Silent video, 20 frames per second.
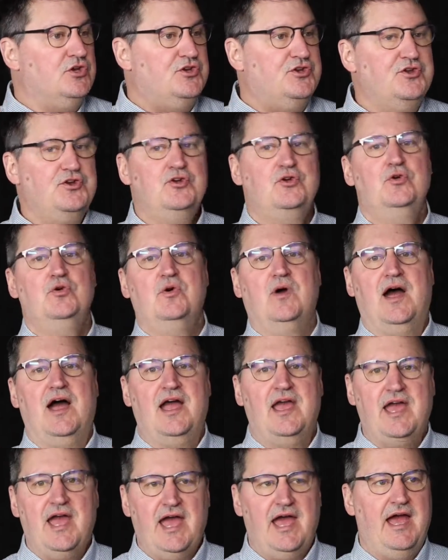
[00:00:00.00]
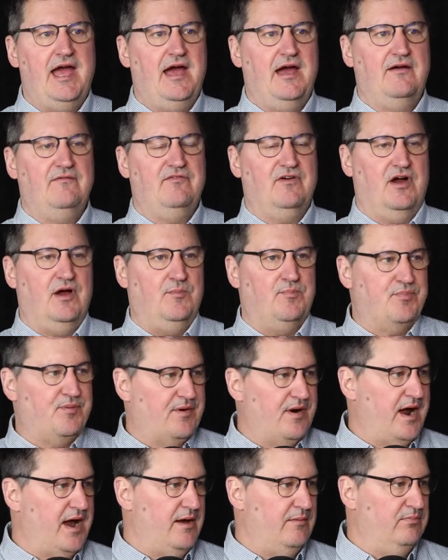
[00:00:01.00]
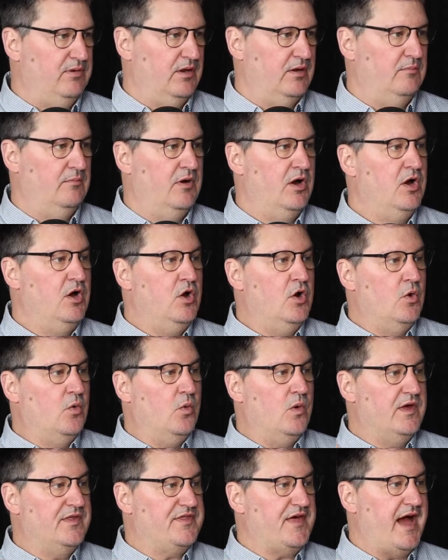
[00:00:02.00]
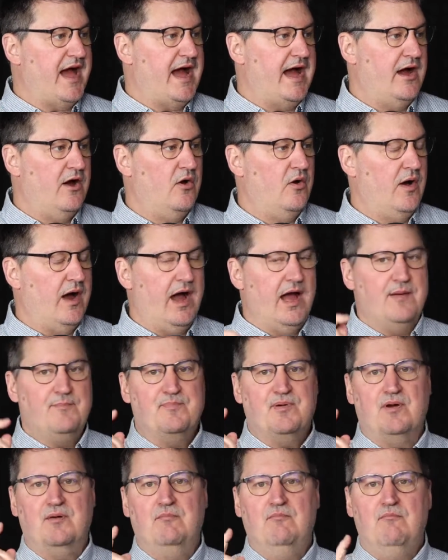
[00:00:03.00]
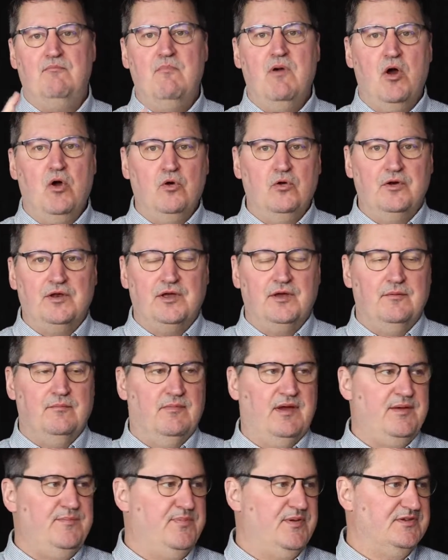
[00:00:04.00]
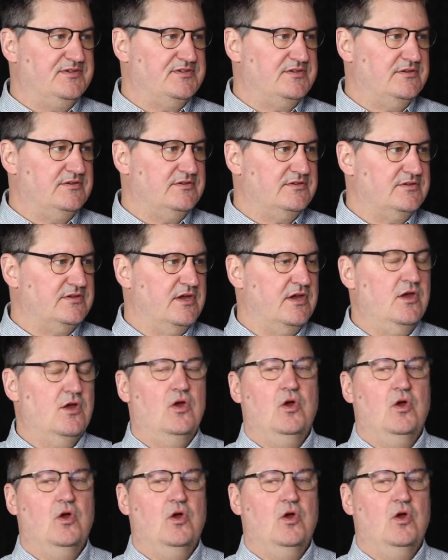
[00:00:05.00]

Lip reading: do I have a problem with how I promote my business,